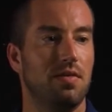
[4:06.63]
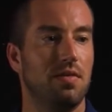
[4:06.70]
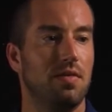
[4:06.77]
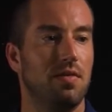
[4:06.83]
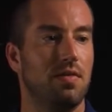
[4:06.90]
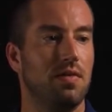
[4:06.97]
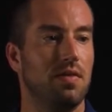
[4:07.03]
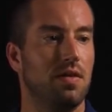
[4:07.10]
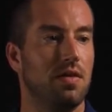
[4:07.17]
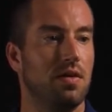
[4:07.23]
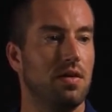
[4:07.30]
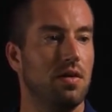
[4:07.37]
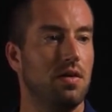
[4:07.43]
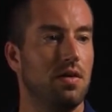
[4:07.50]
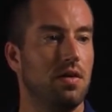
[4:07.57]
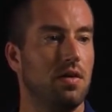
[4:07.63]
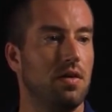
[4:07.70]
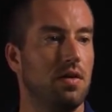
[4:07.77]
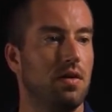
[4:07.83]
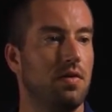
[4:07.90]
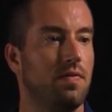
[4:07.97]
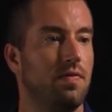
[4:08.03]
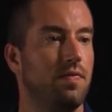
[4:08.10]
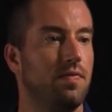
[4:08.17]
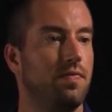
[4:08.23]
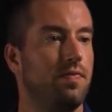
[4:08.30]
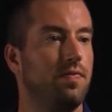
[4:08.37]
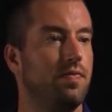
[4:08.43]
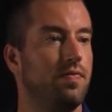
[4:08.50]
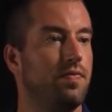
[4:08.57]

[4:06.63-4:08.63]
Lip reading: Nothing is said.